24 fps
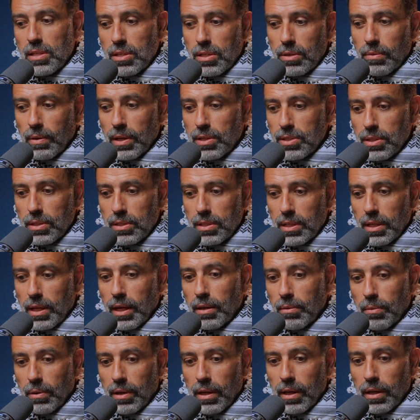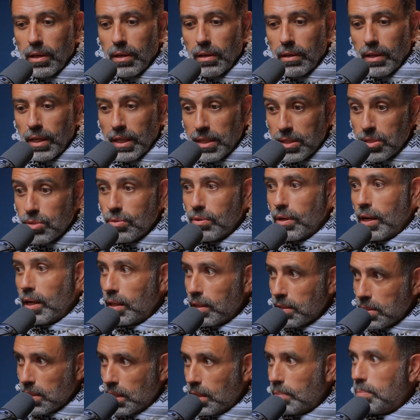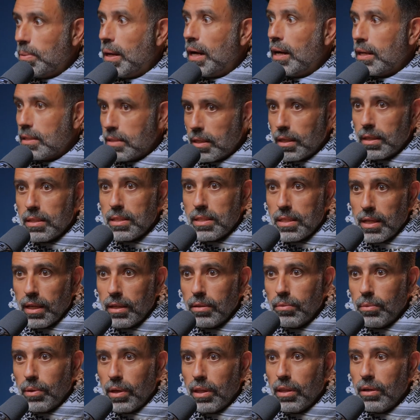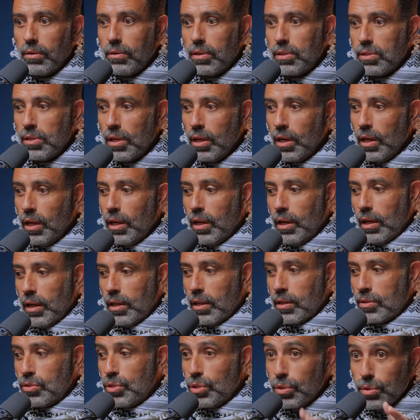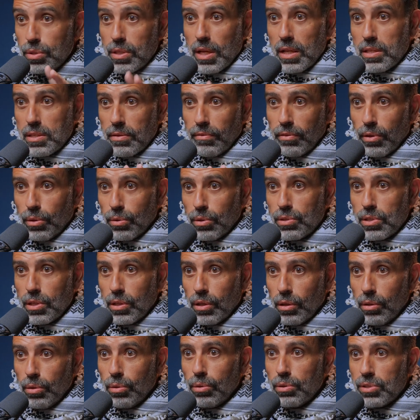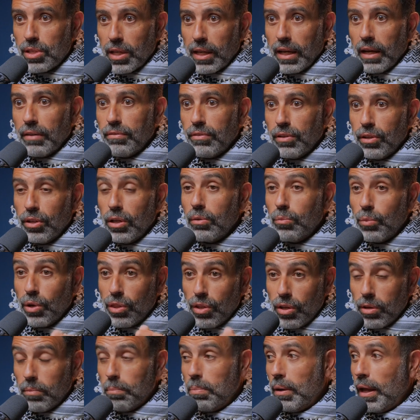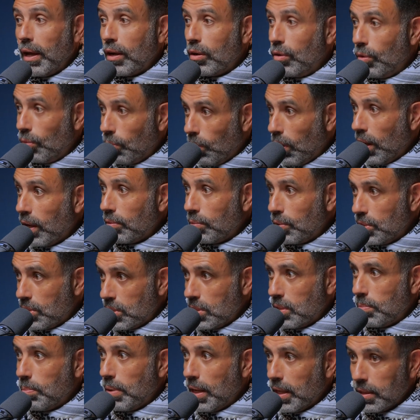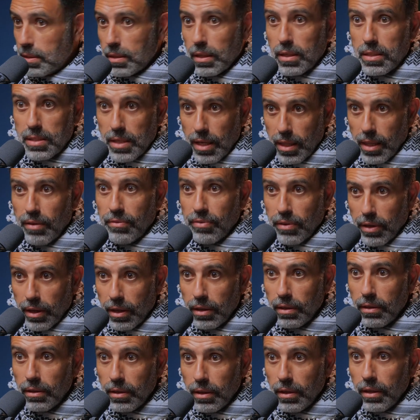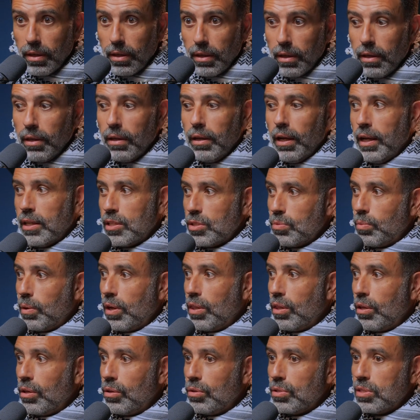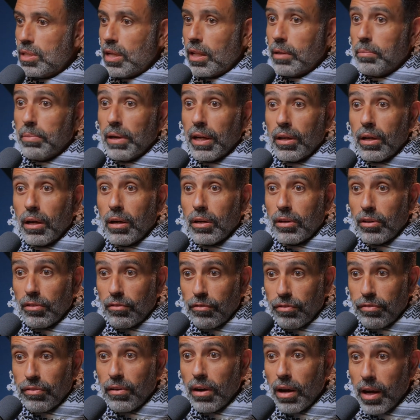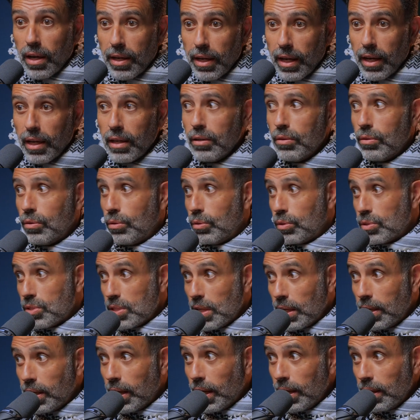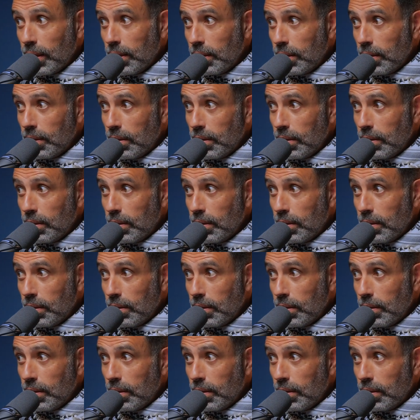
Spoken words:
situation today where Israel is an apartheid state, where there is two sets of laws, and the laws are governed not whether you're black or white, which is apartheid South Africa. It's whether you celebrate God on Friday or Sunday